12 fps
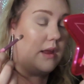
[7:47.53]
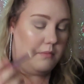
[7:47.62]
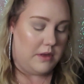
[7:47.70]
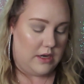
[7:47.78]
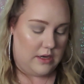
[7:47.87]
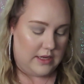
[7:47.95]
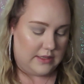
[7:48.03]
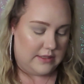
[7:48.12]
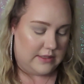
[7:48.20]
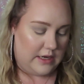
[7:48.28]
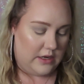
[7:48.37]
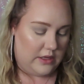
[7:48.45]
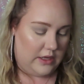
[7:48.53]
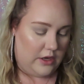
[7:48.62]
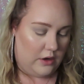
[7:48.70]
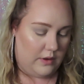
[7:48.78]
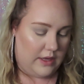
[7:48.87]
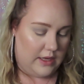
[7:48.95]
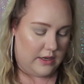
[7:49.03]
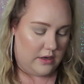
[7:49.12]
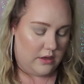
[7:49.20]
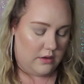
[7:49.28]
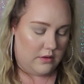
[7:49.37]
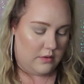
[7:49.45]
I'm going to necessarily go
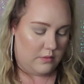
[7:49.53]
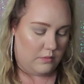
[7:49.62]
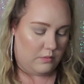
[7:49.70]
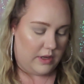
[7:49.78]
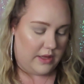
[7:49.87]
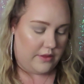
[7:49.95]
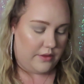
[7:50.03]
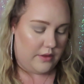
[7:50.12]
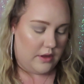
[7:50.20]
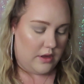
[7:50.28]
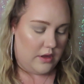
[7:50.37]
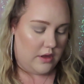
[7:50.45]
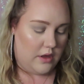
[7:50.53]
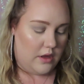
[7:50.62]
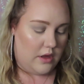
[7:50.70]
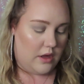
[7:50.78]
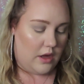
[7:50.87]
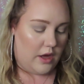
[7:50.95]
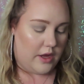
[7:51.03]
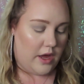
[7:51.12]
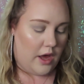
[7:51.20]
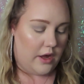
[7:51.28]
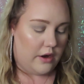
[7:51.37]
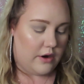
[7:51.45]
in with a
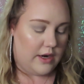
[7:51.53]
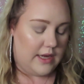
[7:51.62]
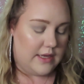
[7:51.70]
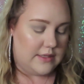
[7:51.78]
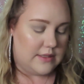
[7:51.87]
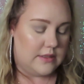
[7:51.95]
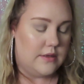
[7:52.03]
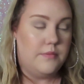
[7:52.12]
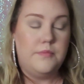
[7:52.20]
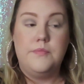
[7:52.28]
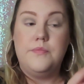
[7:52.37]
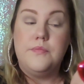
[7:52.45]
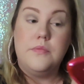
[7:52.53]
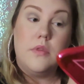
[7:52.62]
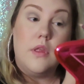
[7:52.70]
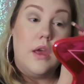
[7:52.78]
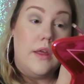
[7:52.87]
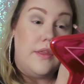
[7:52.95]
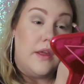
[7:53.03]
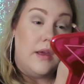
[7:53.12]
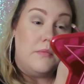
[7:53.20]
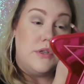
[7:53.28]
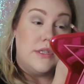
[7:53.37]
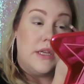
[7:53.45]
cut crease. I think
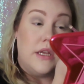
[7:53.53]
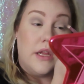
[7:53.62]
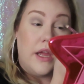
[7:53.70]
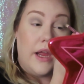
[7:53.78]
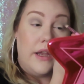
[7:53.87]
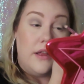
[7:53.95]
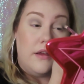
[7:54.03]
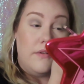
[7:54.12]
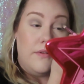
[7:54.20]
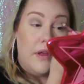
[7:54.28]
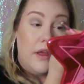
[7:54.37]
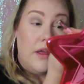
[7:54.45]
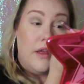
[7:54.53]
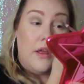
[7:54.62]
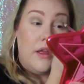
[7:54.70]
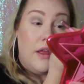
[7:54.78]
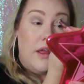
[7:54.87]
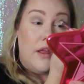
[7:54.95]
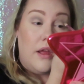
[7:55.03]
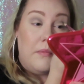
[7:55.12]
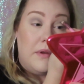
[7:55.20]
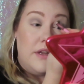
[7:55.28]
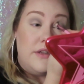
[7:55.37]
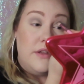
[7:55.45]
I'm just going to I'm
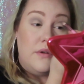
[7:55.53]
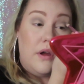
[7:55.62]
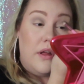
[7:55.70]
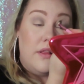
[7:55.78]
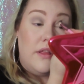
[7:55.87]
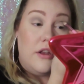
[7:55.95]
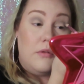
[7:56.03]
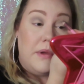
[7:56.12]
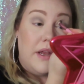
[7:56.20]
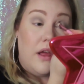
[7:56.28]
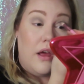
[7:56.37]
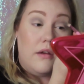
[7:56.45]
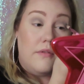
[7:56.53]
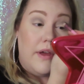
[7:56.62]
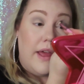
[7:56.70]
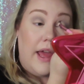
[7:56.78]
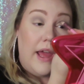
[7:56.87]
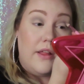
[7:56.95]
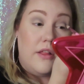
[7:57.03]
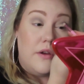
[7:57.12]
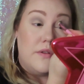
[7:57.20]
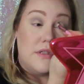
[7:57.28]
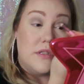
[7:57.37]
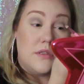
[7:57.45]
going to do a little bit of a
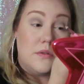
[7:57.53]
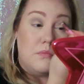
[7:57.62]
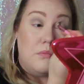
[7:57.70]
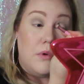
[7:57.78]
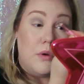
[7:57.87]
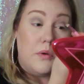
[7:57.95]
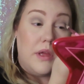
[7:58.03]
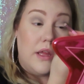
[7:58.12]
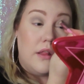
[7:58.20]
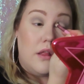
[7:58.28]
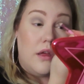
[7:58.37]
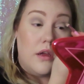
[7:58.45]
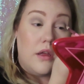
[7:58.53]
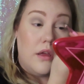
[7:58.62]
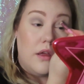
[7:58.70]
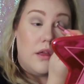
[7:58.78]
halo smoky look.